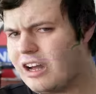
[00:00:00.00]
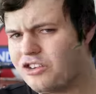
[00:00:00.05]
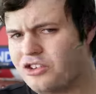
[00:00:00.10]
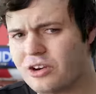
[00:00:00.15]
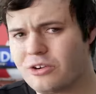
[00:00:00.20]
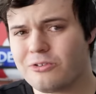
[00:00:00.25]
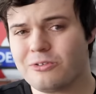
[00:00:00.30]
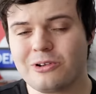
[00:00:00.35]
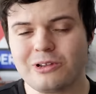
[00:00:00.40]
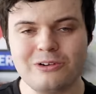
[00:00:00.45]
A
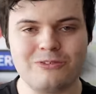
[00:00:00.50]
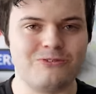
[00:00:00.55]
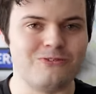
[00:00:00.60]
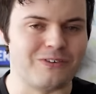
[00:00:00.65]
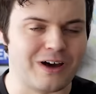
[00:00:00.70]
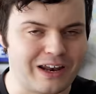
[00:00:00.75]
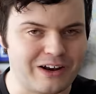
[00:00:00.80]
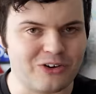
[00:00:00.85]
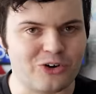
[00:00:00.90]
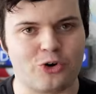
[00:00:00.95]
generally
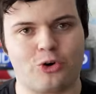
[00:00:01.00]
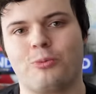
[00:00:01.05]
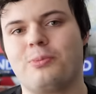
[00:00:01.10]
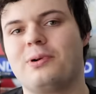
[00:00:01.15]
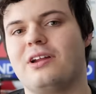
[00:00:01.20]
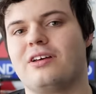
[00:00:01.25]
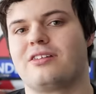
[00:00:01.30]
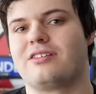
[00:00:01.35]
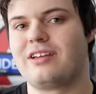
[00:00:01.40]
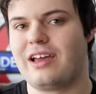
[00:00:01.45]
fun
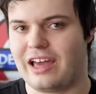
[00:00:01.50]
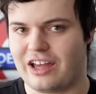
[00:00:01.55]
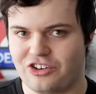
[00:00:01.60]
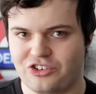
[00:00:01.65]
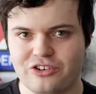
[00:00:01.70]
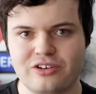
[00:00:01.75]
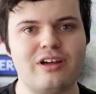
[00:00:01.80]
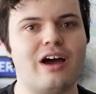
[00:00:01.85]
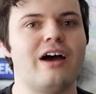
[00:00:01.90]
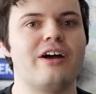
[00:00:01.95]
urbanist
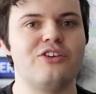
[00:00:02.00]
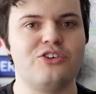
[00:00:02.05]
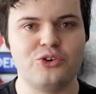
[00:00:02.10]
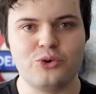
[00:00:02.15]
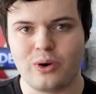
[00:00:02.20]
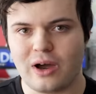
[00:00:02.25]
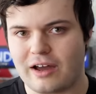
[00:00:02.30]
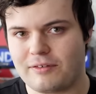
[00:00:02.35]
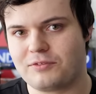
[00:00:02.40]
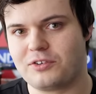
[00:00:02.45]
tangent I
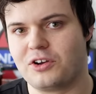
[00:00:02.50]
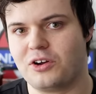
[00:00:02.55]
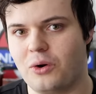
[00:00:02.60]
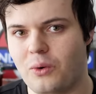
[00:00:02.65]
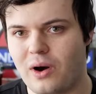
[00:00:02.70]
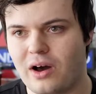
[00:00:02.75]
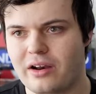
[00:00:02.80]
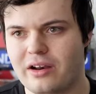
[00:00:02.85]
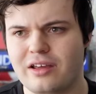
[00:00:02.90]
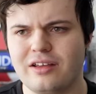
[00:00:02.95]
do have to
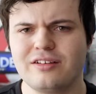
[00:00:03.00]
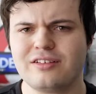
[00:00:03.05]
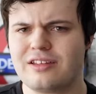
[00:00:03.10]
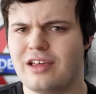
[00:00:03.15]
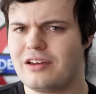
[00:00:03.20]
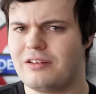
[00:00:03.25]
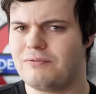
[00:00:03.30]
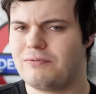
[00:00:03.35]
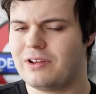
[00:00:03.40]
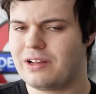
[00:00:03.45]
go on is
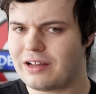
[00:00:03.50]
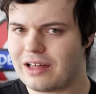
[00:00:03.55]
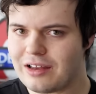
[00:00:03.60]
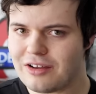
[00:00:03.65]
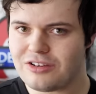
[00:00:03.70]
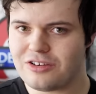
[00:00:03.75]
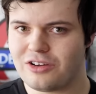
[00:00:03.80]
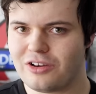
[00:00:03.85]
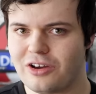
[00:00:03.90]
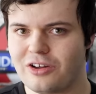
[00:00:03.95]
that
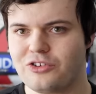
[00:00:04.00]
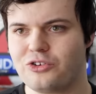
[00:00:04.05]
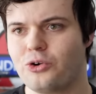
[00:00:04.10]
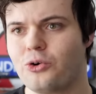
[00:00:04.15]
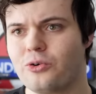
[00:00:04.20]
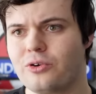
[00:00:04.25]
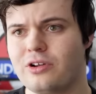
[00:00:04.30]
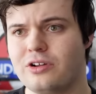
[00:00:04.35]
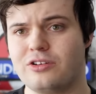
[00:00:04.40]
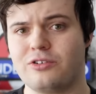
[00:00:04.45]
Valencia
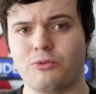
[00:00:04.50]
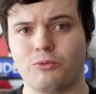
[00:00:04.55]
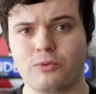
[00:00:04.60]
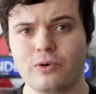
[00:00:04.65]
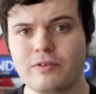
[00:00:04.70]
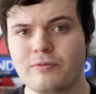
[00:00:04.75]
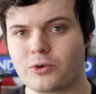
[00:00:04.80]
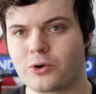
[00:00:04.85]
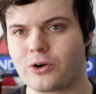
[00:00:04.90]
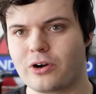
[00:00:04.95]
turned its
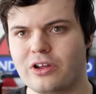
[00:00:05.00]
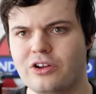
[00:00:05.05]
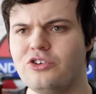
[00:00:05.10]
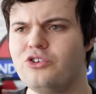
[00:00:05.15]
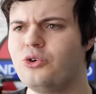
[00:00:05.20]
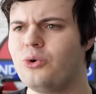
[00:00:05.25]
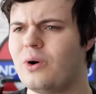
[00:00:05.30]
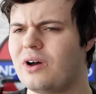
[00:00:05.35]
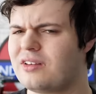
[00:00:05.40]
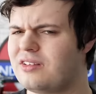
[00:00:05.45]
river
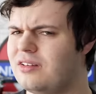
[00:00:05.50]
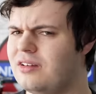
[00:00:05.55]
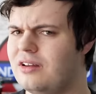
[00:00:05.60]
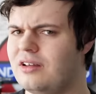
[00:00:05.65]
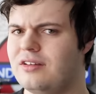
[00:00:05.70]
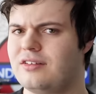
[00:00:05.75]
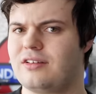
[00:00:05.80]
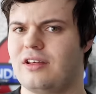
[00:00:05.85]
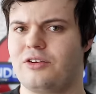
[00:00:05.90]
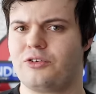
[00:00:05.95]
into a
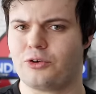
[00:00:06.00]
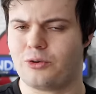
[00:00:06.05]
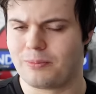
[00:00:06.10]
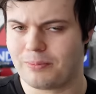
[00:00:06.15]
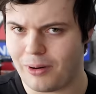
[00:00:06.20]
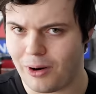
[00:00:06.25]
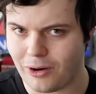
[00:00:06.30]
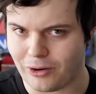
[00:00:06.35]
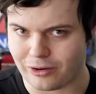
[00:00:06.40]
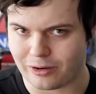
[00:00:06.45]
city center
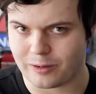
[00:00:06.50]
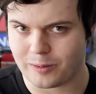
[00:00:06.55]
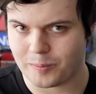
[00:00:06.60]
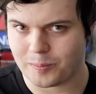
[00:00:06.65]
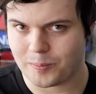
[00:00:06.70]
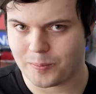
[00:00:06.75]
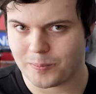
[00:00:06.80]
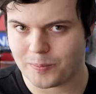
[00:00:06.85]
park.